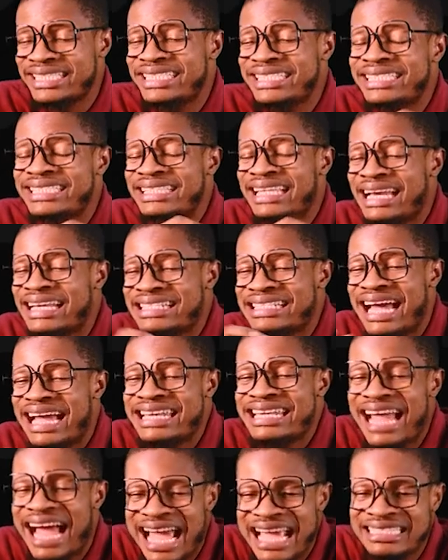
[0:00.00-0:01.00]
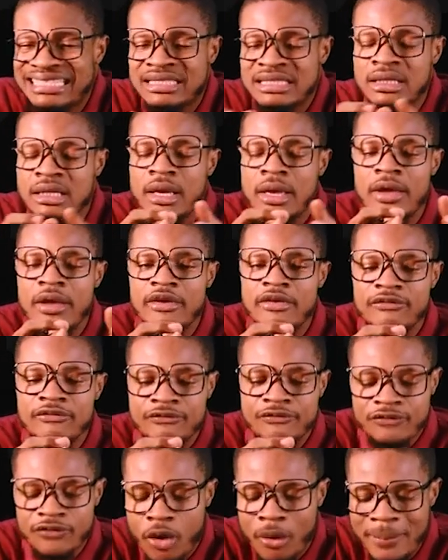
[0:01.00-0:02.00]
the standardized
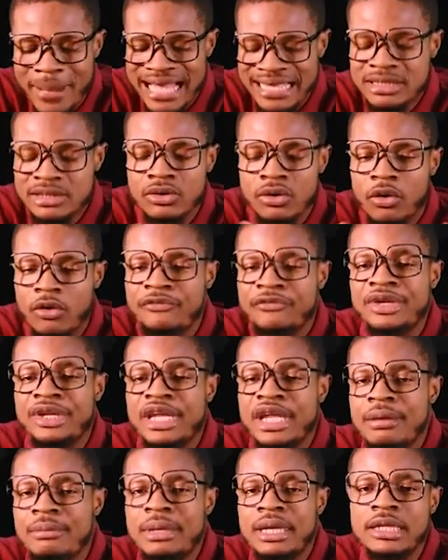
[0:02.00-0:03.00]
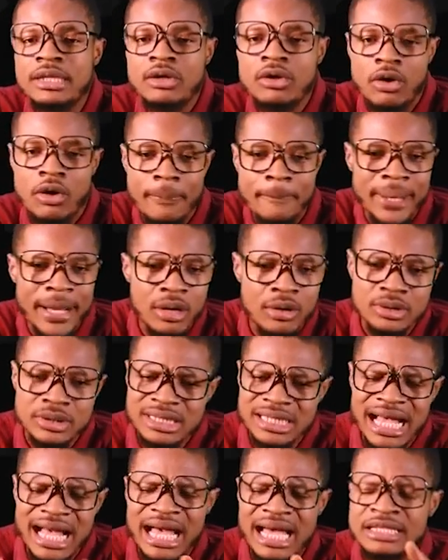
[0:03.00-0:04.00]
format of naming
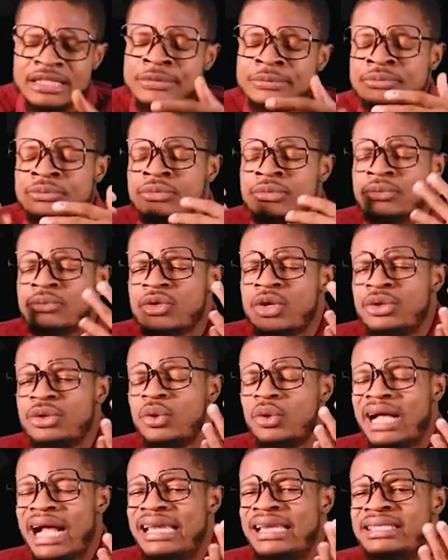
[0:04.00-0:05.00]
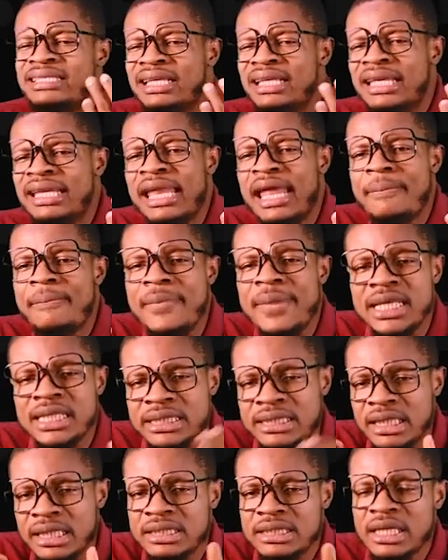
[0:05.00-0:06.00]
compounds. And you can easily name
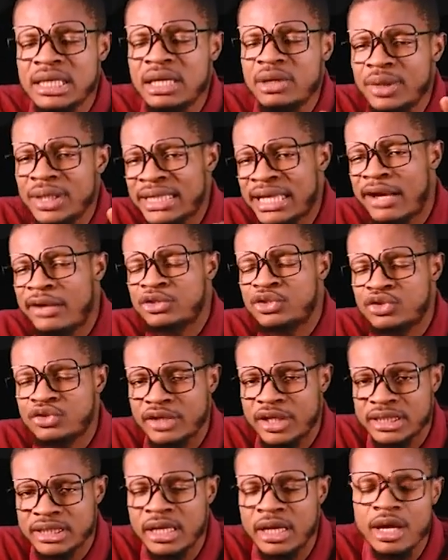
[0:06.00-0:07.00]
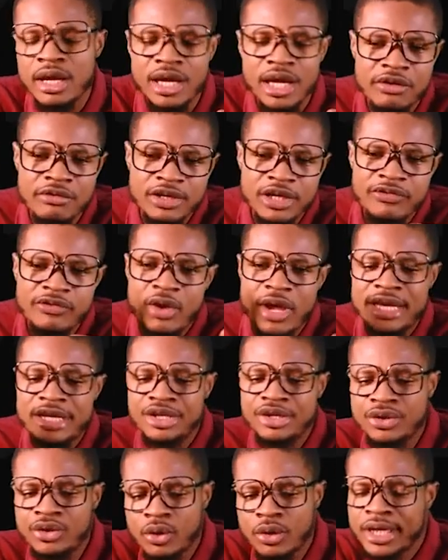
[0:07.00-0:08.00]
it easily without stress. Even if you are in
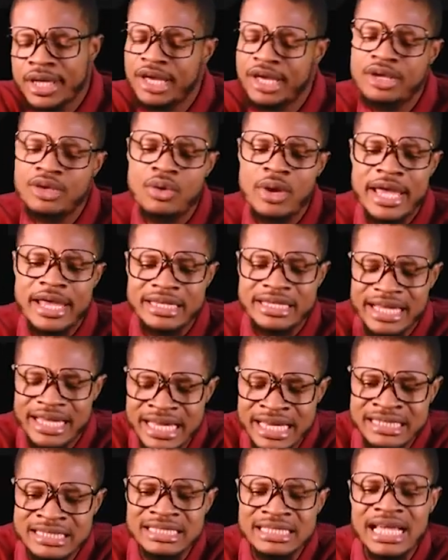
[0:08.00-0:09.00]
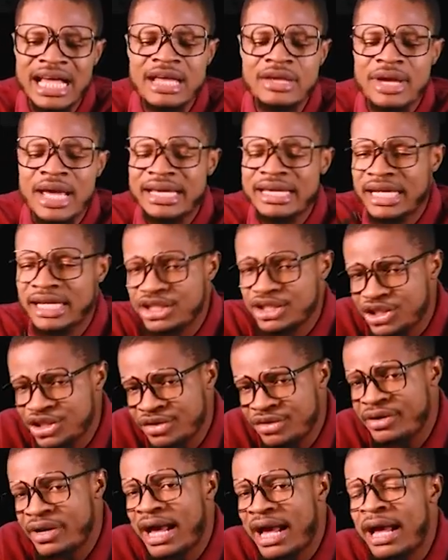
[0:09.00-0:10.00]
the UK, you are in India, you are in
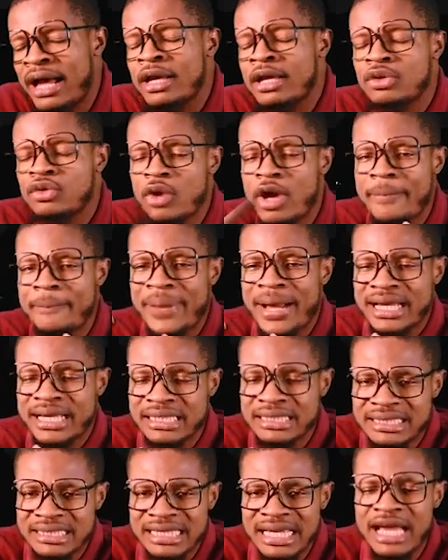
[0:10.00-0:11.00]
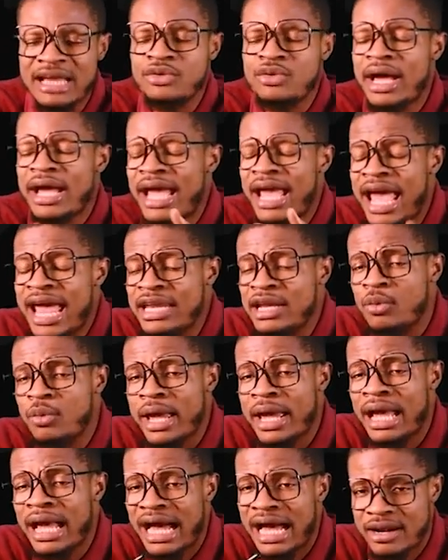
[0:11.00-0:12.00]
Nigeria, you are in Pakistan, you are
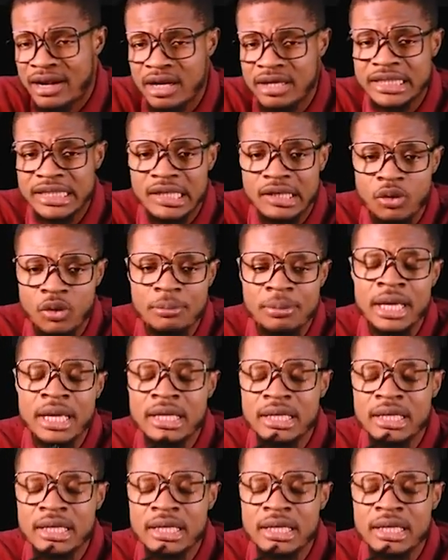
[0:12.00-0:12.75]
anywhere around the globe,